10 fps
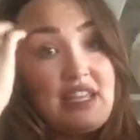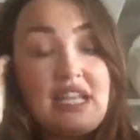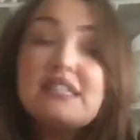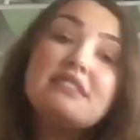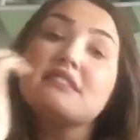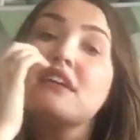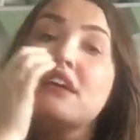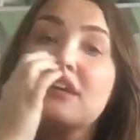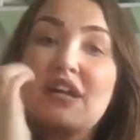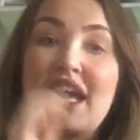this,
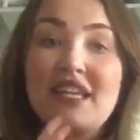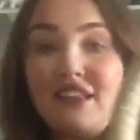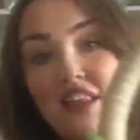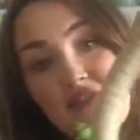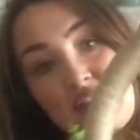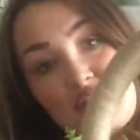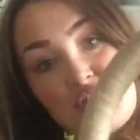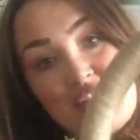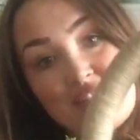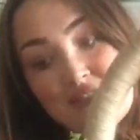hang it lovely on a
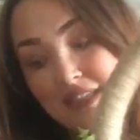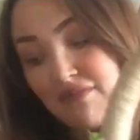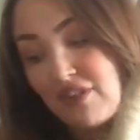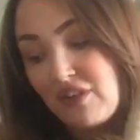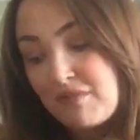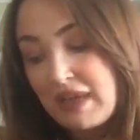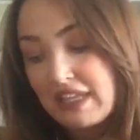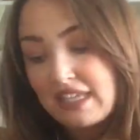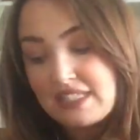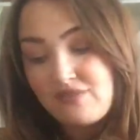shed or something, you can
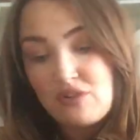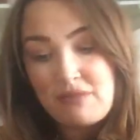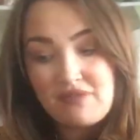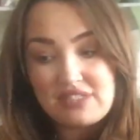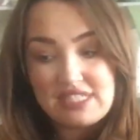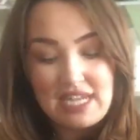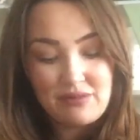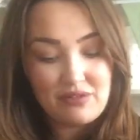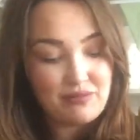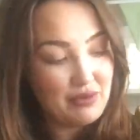make these for Mother's Day,
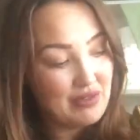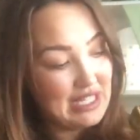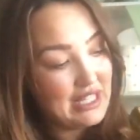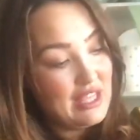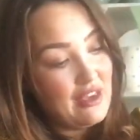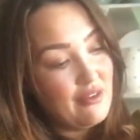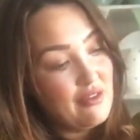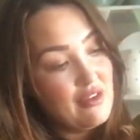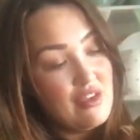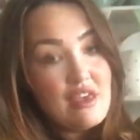it would be really cute.
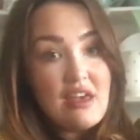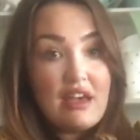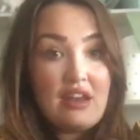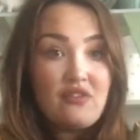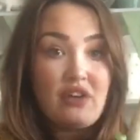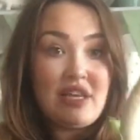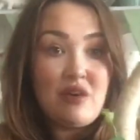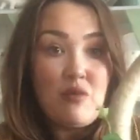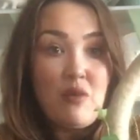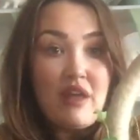And I've got a
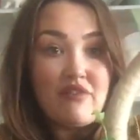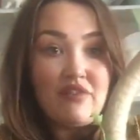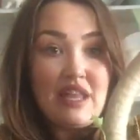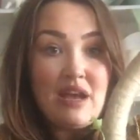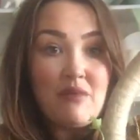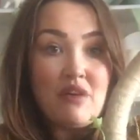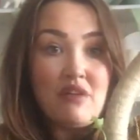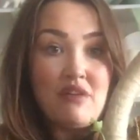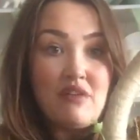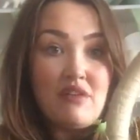little white flower.
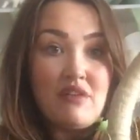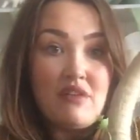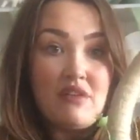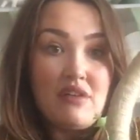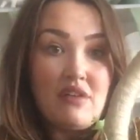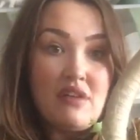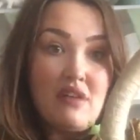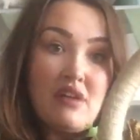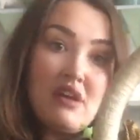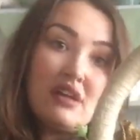
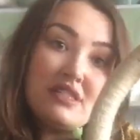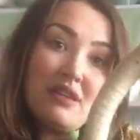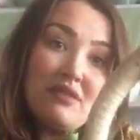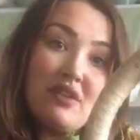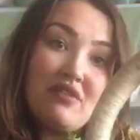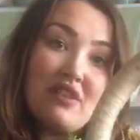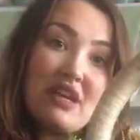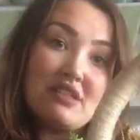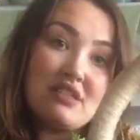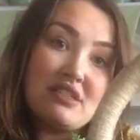I don't know if
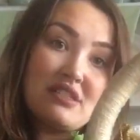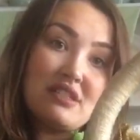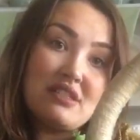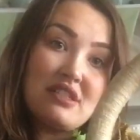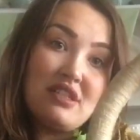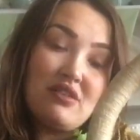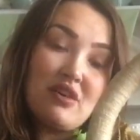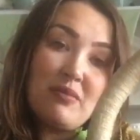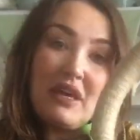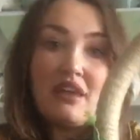that just is gonna look
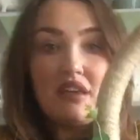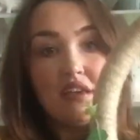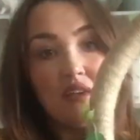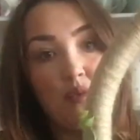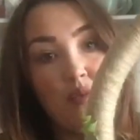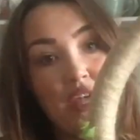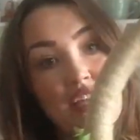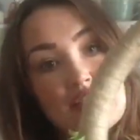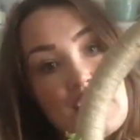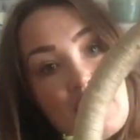a bit
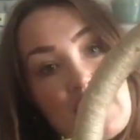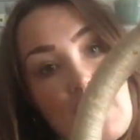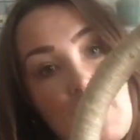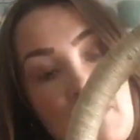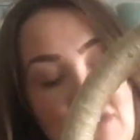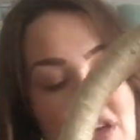weird having that white